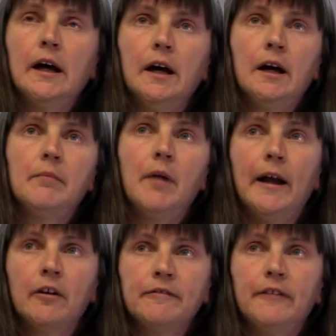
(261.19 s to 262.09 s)

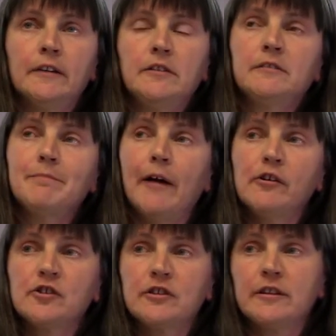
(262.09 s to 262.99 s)
and I found his
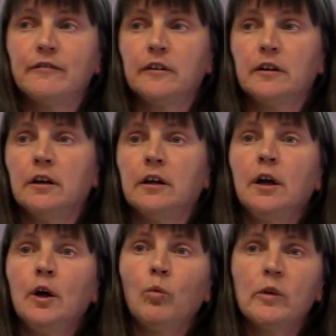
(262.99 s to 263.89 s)
marriage
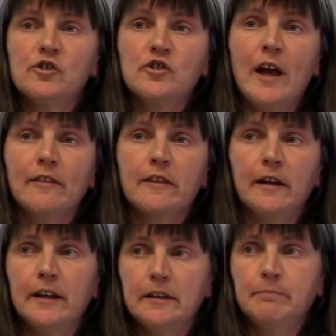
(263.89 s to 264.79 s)
certificate, which said
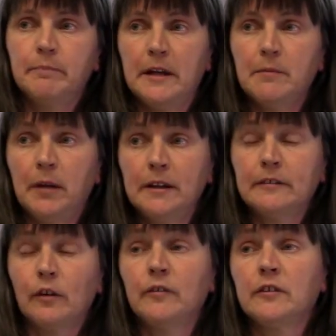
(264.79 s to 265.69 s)
that he'd been a
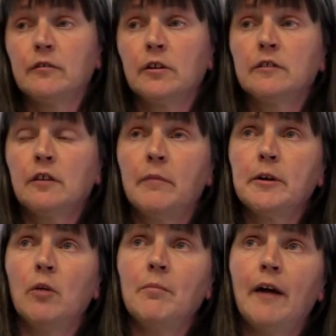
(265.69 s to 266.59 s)
police officer at the time
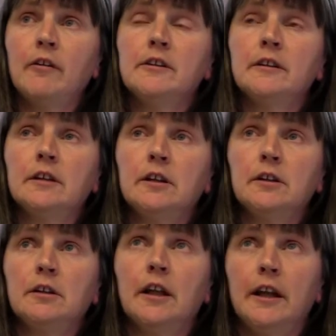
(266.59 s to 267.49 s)
he got married
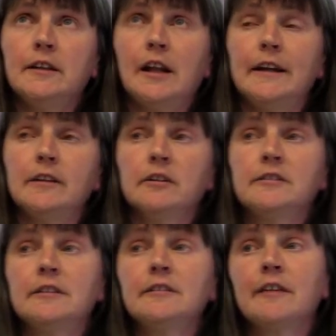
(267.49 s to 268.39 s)
in the late
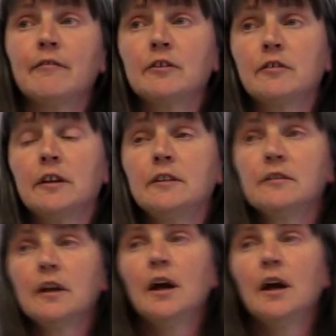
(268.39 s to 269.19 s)
1970s.